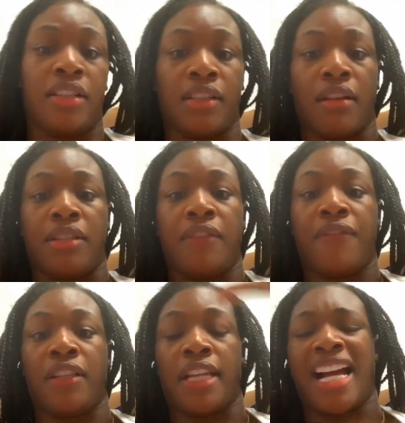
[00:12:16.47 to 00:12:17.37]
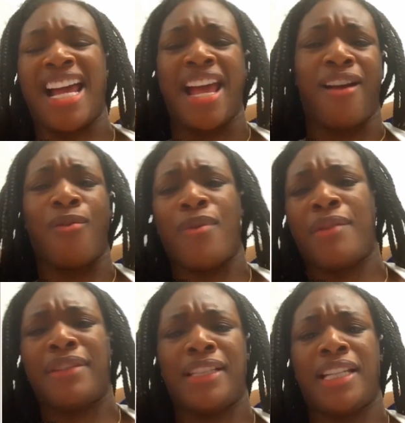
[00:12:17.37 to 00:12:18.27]
So she felt like I had her
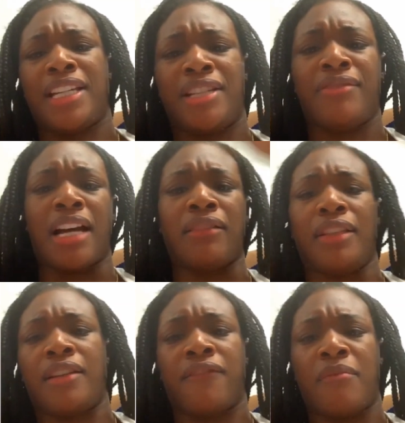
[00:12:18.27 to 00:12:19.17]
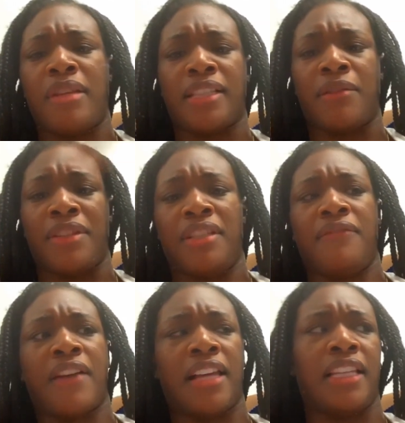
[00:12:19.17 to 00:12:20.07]
worried sick. She was out looking for me. So when she
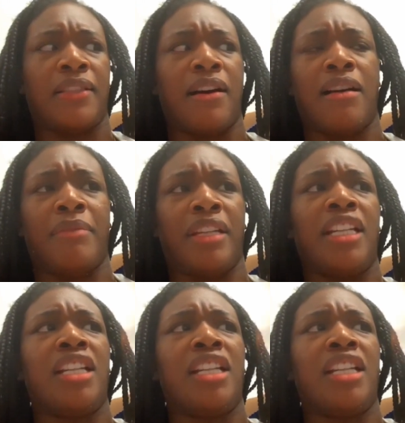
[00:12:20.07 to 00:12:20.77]
finally saw me,